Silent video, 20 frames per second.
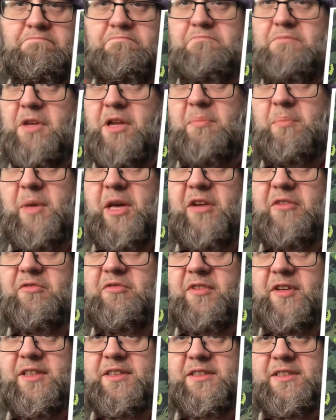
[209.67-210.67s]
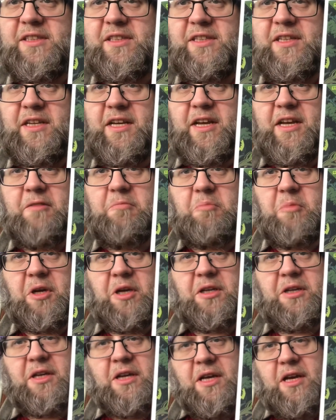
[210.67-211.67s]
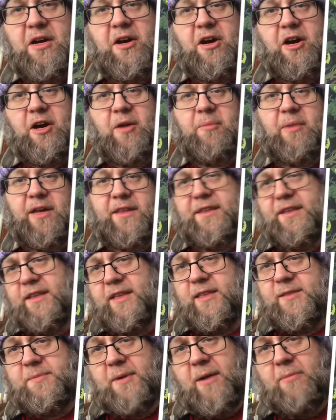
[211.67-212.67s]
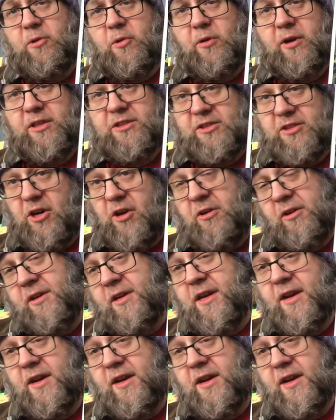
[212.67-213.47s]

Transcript: been manifested yet, but um, I think that's probably where it's going.